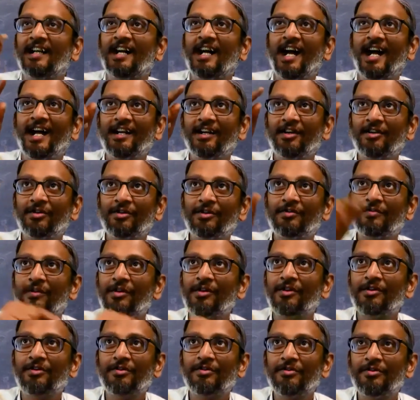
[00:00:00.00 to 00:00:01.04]
I don't
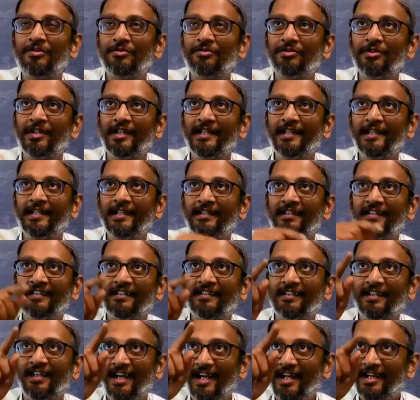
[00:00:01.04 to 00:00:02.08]
want to do A.
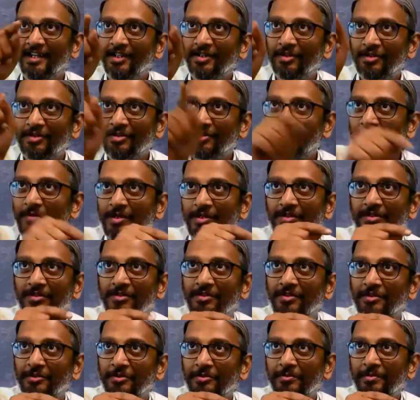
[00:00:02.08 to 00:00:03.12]
I don't want
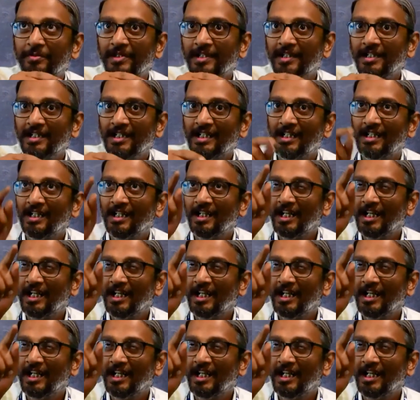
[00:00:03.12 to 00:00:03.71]
to do B.